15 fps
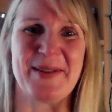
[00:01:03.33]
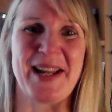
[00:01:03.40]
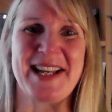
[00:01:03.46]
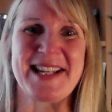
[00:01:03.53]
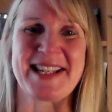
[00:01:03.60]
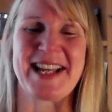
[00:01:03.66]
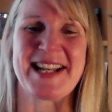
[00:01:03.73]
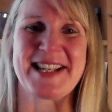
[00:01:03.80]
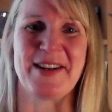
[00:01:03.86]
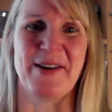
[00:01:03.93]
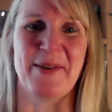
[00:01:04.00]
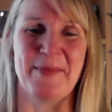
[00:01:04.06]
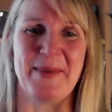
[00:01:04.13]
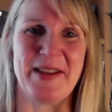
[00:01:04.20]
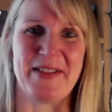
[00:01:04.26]
let's get
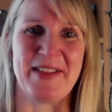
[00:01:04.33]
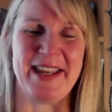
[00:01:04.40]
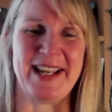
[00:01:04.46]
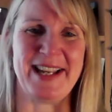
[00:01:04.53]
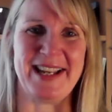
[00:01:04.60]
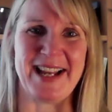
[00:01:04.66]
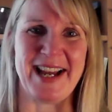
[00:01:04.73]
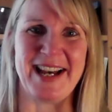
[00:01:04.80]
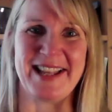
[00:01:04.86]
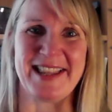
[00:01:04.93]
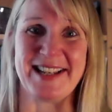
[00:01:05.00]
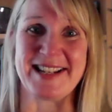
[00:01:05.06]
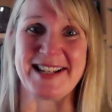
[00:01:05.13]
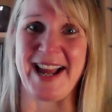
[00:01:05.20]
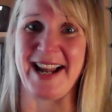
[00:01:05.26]
on with the
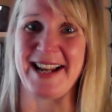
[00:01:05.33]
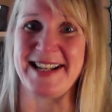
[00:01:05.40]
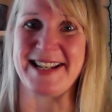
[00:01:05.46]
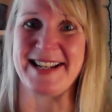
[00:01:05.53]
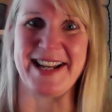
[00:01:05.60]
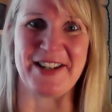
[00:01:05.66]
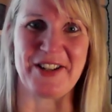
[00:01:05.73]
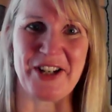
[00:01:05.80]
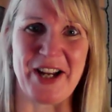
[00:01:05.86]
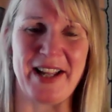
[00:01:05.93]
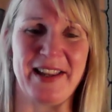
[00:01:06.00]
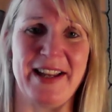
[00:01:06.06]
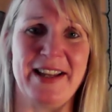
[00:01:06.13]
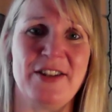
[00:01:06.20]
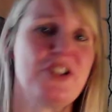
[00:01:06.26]
10-day
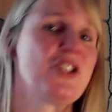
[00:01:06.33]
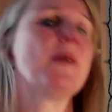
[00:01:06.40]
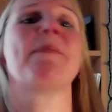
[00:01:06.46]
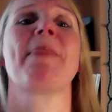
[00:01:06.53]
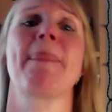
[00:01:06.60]
challenge.